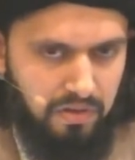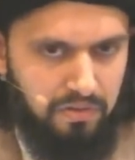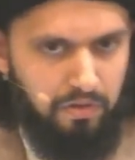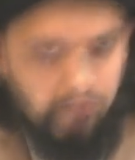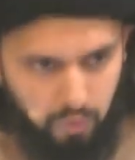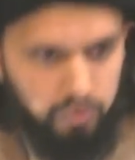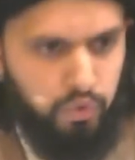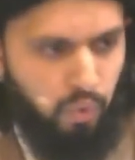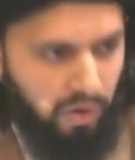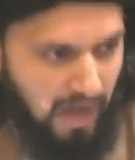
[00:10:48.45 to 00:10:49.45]
Now, for those
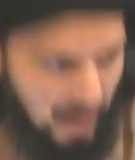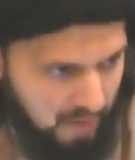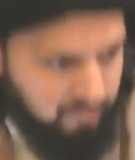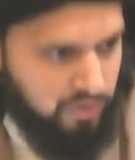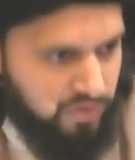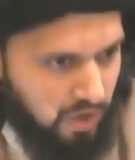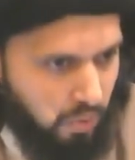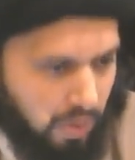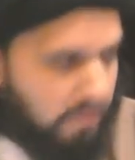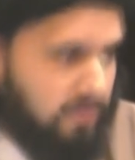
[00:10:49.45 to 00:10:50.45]
who are after
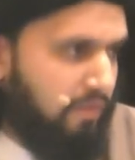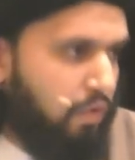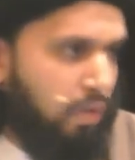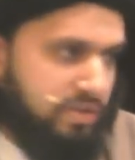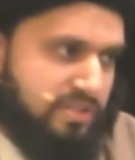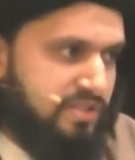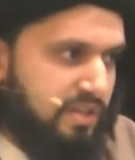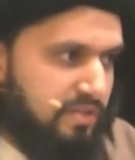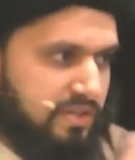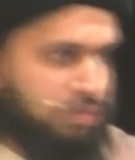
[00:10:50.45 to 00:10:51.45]
taqwa, then of course this is
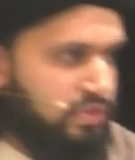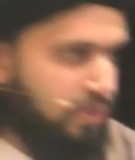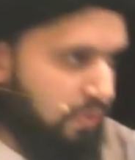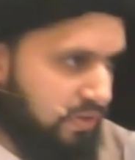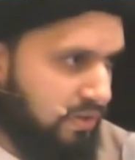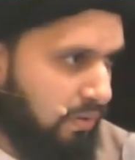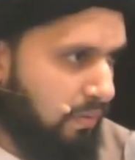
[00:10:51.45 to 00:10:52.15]
it. This will seal the deal.